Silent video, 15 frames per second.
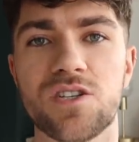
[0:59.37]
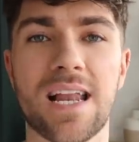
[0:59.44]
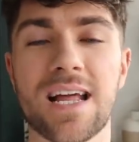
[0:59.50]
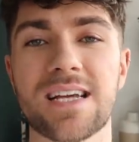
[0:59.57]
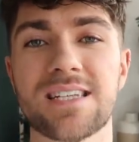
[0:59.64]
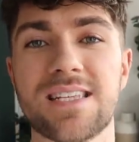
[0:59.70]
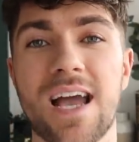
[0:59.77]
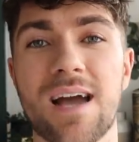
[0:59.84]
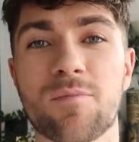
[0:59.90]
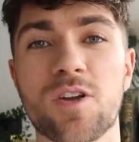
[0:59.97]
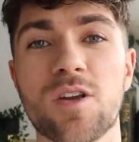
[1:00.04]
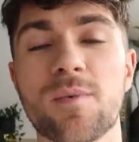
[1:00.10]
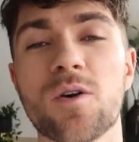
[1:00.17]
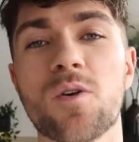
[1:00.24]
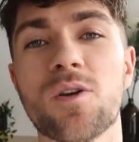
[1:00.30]
And like I say, I'm going
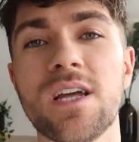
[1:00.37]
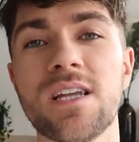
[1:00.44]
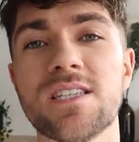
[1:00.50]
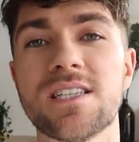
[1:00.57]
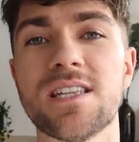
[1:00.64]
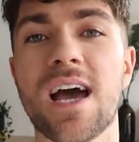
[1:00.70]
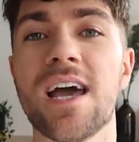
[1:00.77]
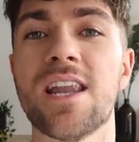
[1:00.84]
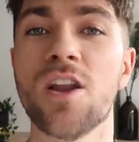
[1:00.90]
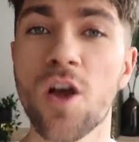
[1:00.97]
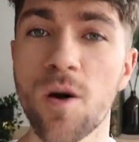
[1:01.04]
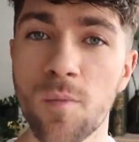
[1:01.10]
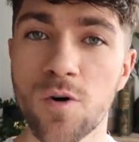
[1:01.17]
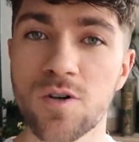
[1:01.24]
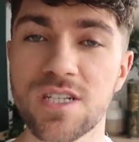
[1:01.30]
to be going into that in a
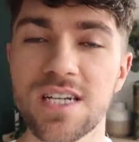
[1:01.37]
lot more